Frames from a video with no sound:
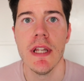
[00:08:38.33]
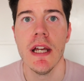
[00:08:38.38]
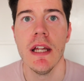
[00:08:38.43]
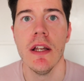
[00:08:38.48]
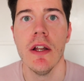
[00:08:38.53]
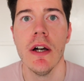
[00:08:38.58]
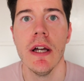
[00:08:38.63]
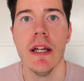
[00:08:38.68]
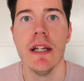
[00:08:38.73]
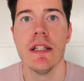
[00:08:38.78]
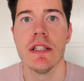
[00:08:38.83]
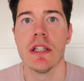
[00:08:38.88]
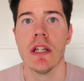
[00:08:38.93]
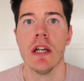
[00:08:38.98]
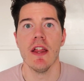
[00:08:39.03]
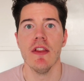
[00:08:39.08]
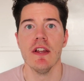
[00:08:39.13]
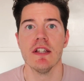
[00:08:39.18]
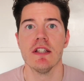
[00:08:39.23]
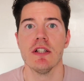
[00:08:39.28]
date night is,
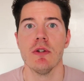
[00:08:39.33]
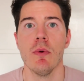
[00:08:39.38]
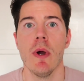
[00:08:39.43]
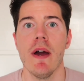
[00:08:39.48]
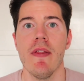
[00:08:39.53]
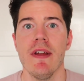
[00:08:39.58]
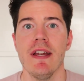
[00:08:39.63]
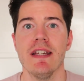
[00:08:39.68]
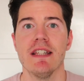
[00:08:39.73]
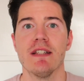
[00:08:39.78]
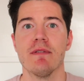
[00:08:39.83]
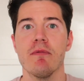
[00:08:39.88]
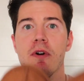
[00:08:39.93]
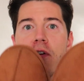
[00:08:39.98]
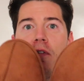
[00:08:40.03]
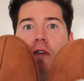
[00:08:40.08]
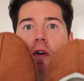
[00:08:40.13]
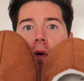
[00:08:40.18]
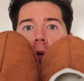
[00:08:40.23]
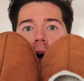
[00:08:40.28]
get this to wear these in my
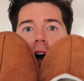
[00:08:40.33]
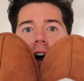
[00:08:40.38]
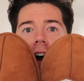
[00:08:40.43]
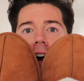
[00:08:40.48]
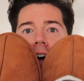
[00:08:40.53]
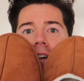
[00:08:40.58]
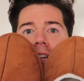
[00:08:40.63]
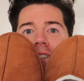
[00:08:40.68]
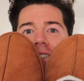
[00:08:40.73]
footwear.